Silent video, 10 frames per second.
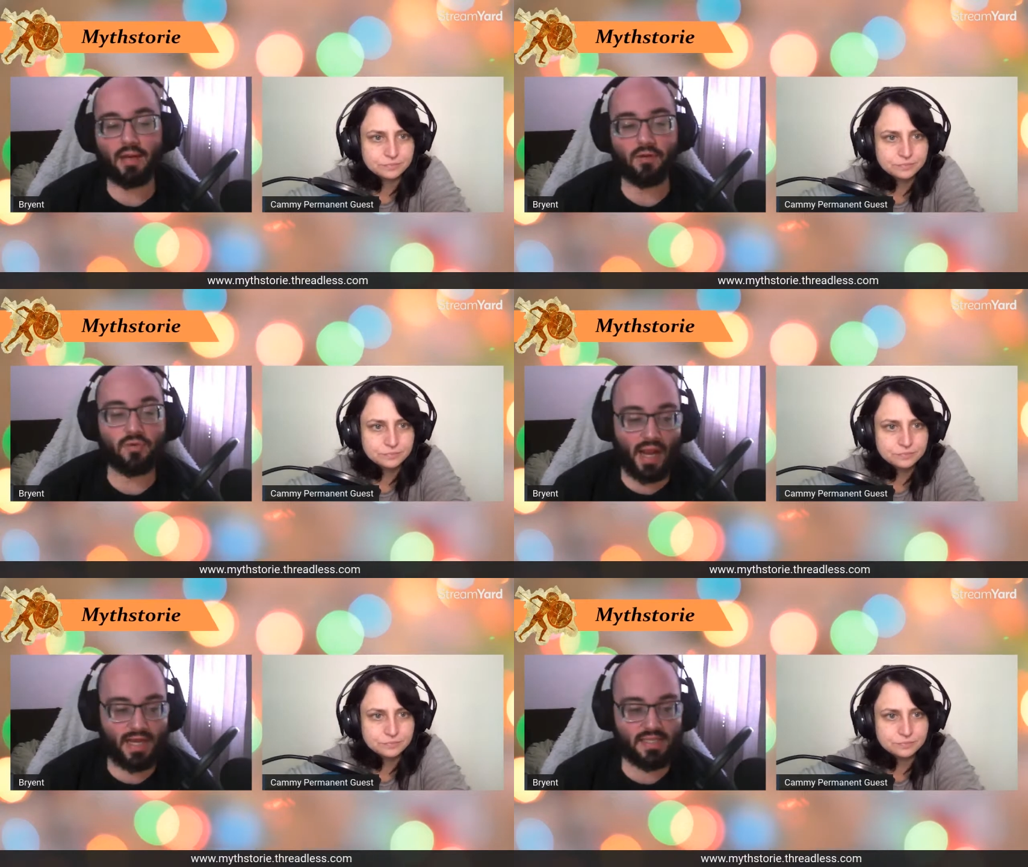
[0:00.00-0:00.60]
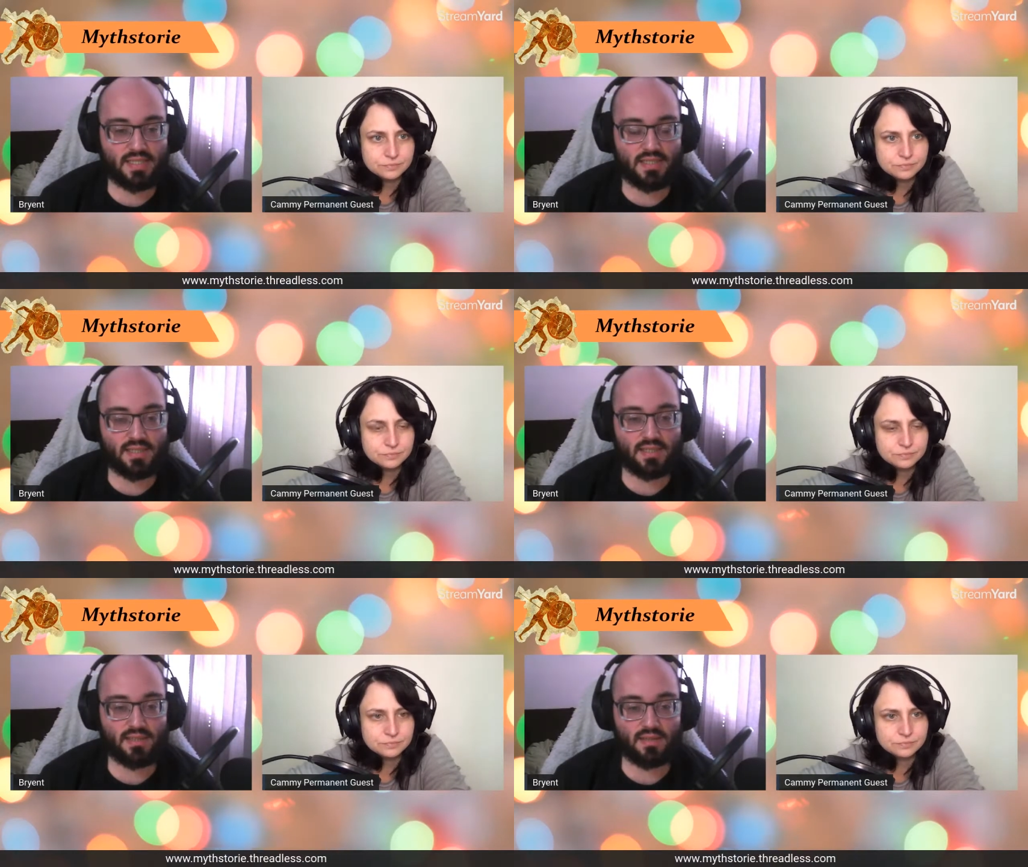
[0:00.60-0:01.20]
Speaker 1: and
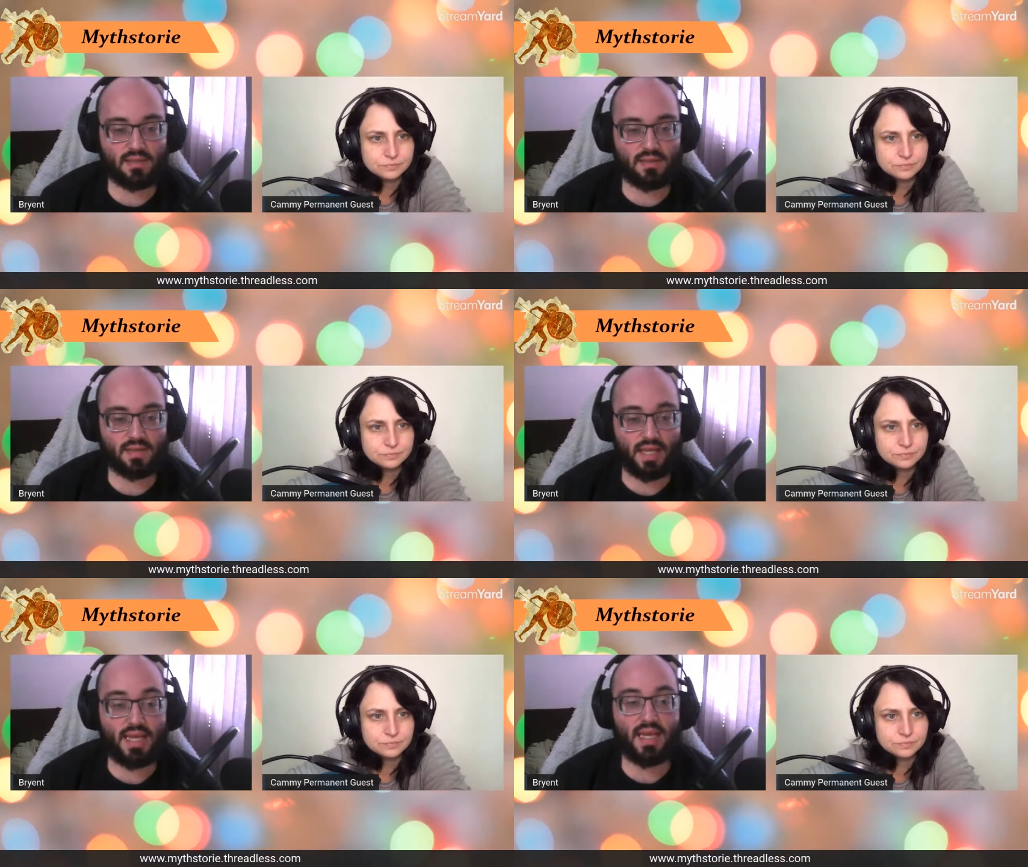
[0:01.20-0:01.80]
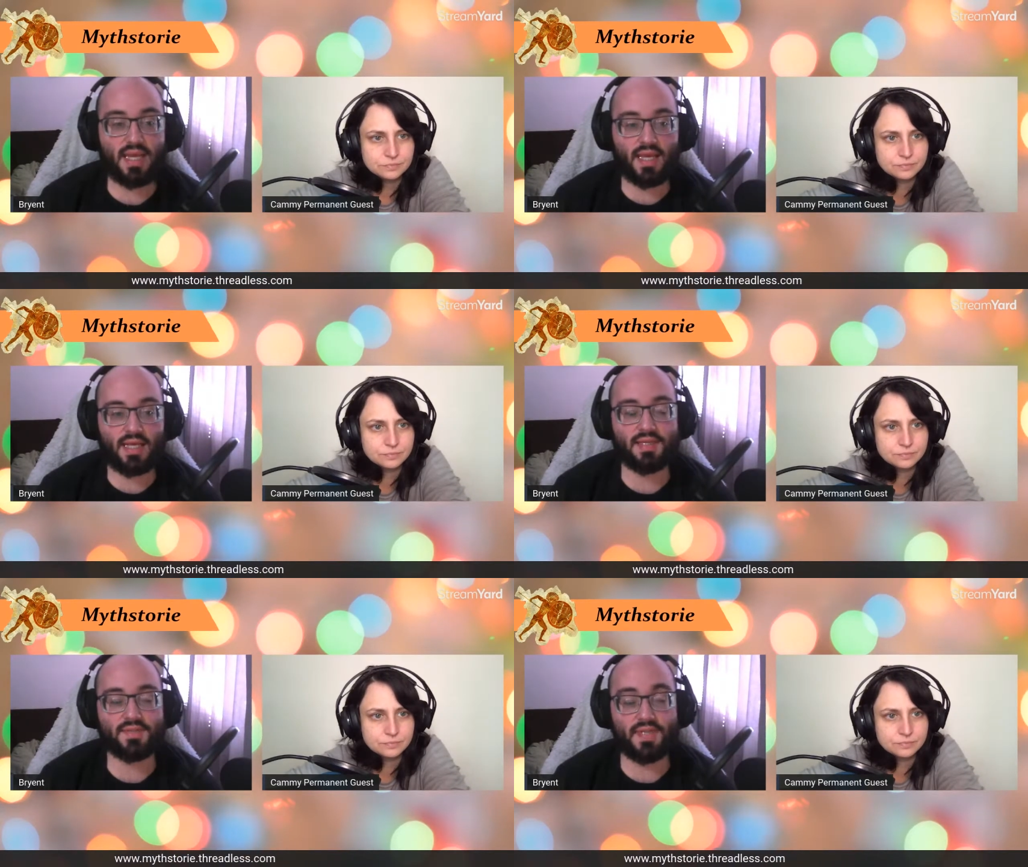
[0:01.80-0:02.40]
crassus he
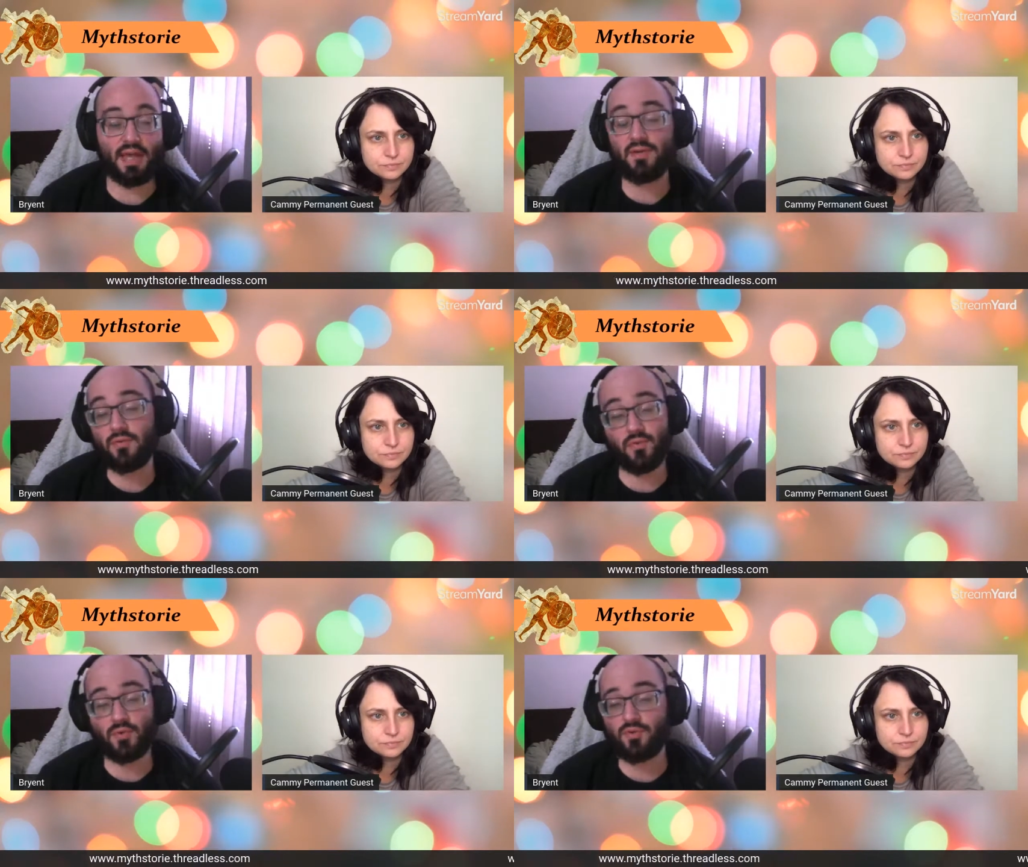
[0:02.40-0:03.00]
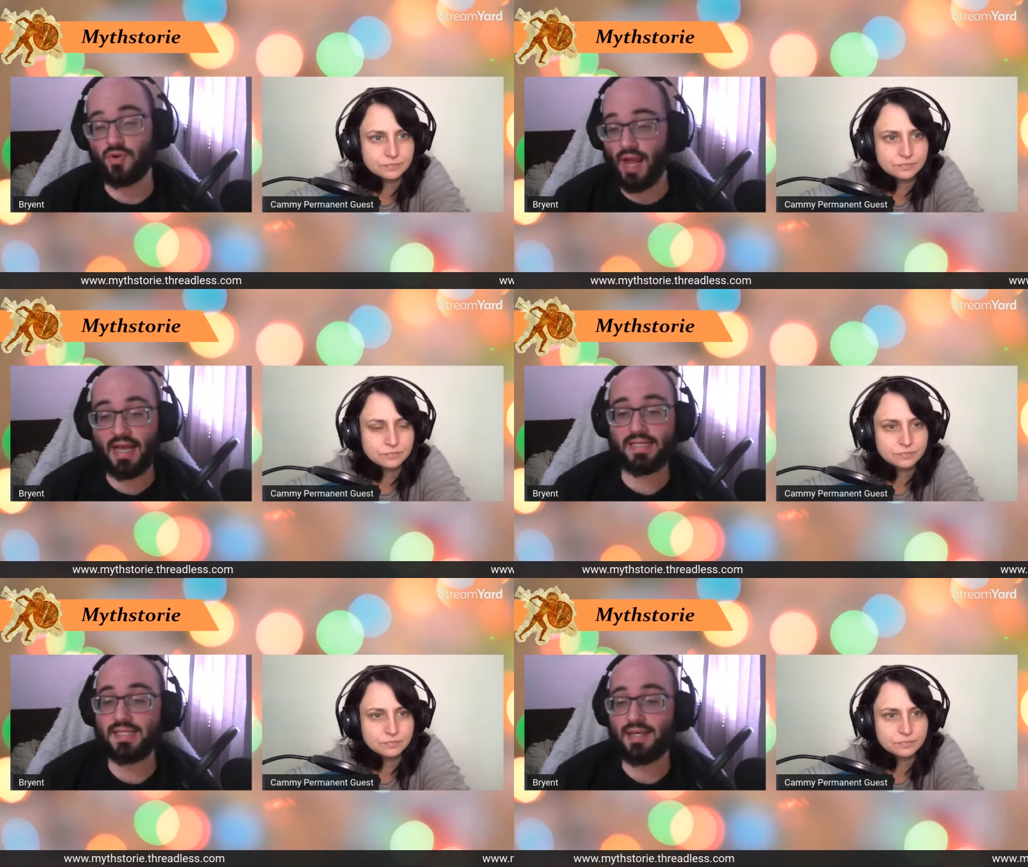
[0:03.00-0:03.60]
is i don't know if the word
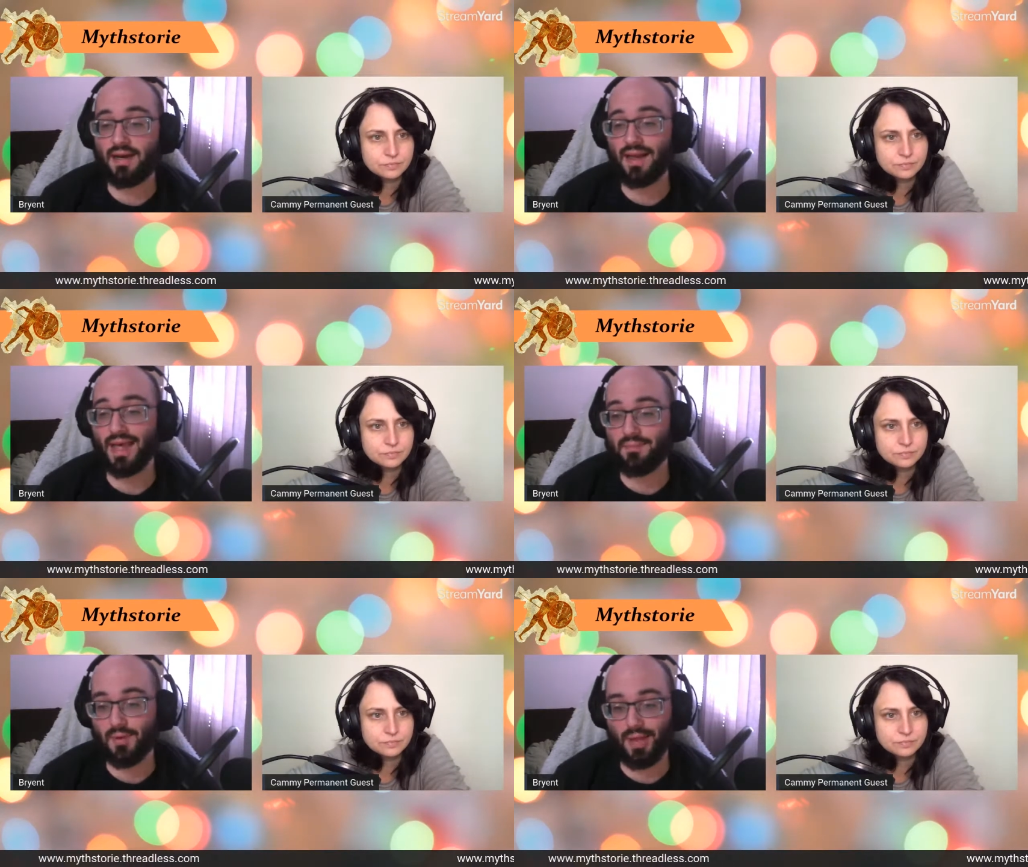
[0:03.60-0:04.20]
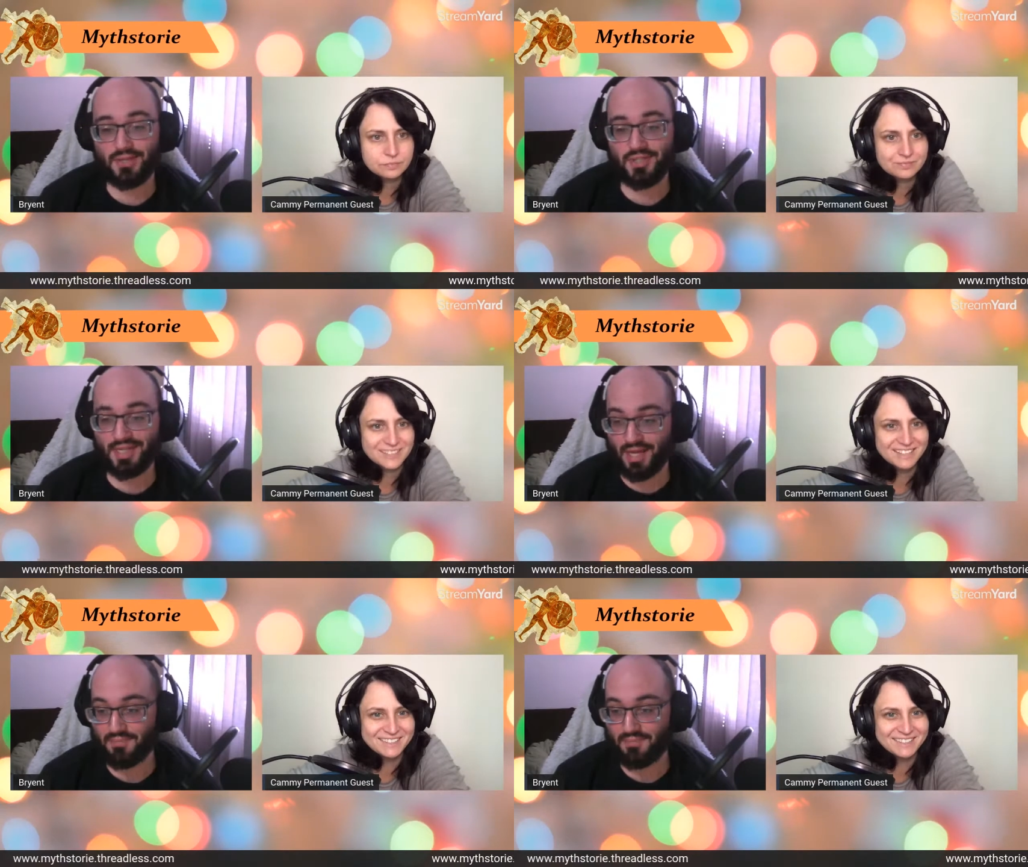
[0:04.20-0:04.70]
crass uh, etymologically